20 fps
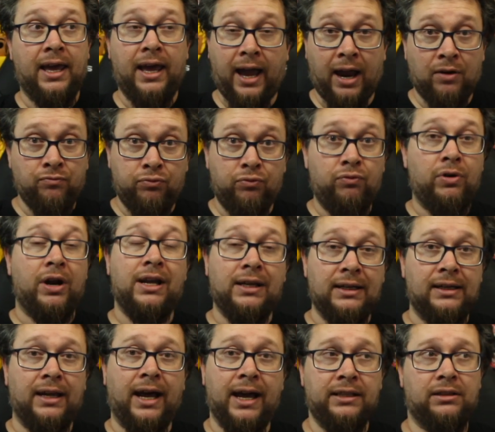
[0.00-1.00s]
I
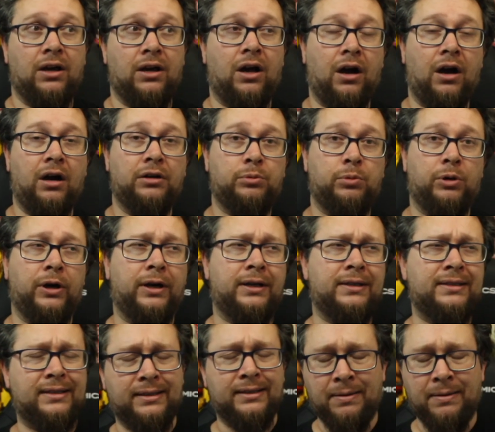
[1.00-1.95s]
really like the artworks.